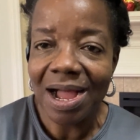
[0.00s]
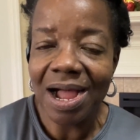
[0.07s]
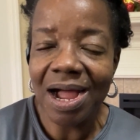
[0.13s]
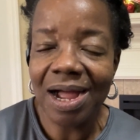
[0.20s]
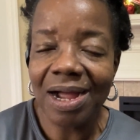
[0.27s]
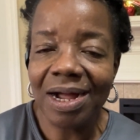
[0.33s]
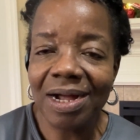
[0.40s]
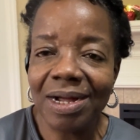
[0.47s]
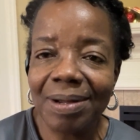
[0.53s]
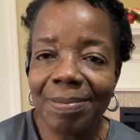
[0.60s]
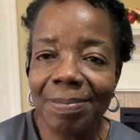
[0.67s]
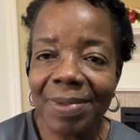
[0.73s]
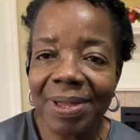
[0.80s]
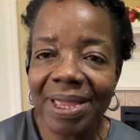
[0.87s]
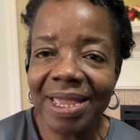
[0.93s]

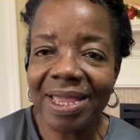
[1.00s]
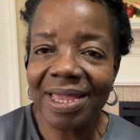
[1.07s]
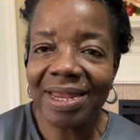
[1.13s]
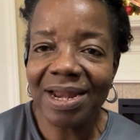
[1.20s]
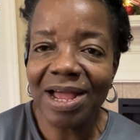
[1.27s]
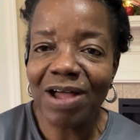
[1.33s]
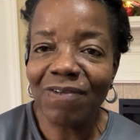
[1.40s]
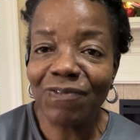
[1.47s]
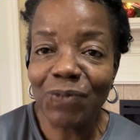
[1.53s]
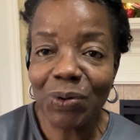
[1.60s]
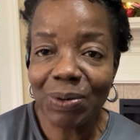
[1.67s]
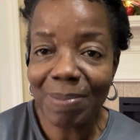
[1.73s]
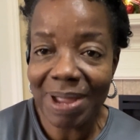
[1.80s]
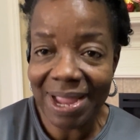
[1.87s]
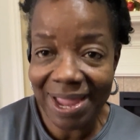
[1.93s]
in a
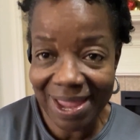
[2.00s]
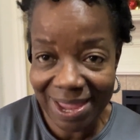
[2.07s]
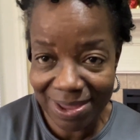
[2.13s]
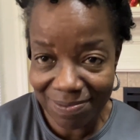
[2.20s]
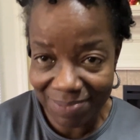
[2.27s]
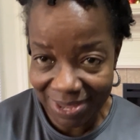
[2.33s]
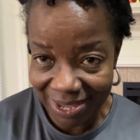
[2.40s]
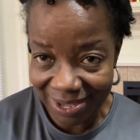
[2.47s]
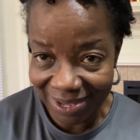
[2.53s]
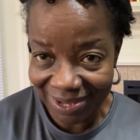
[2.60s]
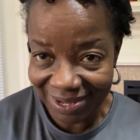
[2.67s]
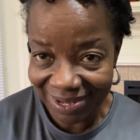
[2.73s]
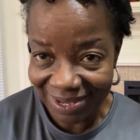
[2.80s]
4x8 bed.